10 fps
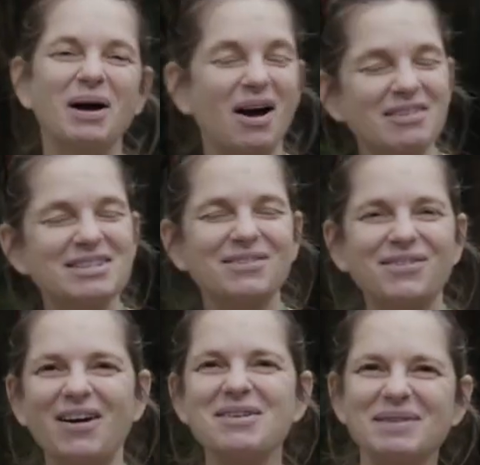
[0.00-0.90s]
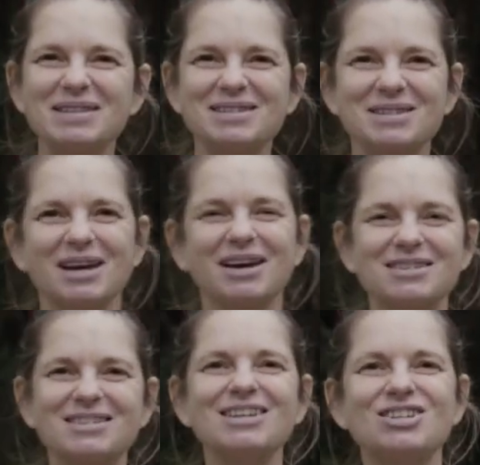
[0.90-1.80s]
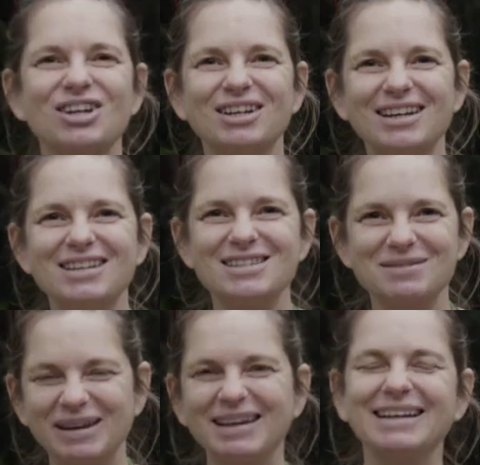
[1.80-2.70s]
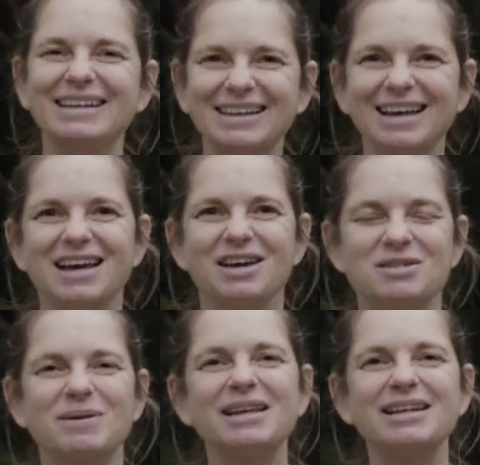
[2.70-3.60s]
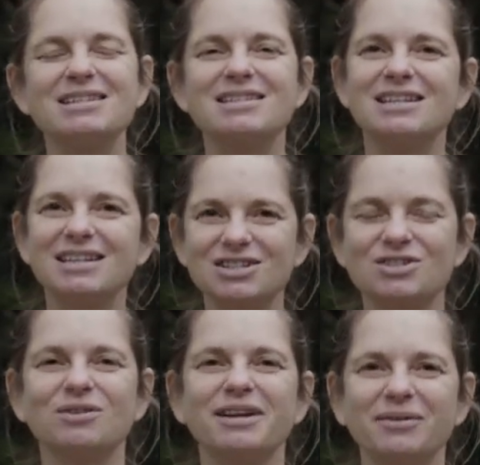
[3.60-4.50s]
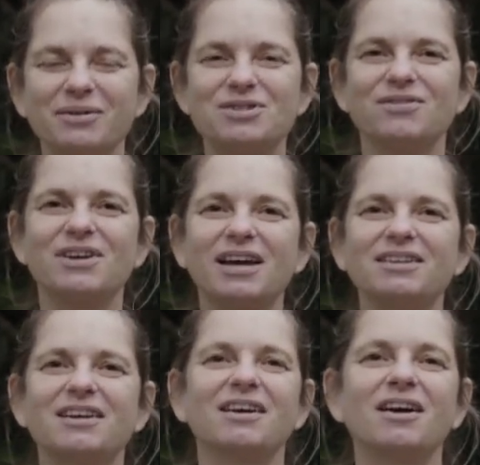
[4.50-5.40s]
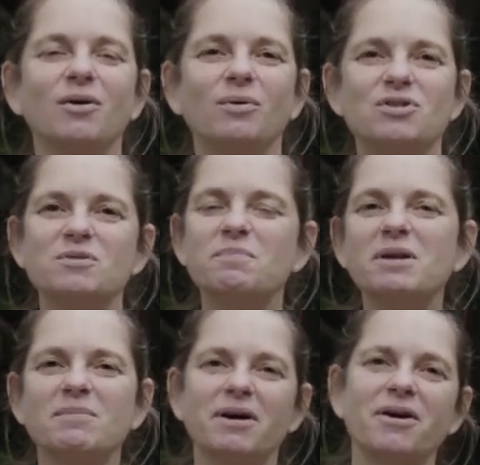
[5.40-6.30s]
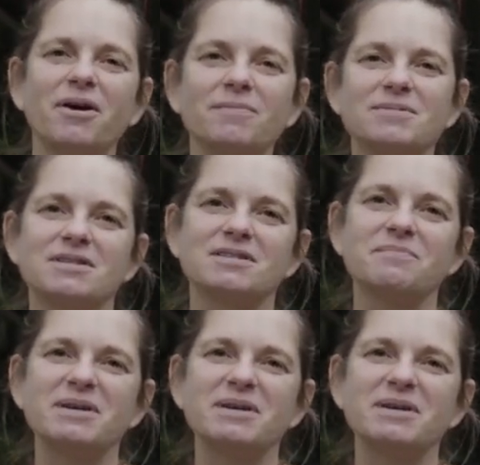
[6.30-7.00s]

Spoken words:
Bahari Safari means sea journey in Swahili. Swahili is the national language of Kenya, which has been my home since the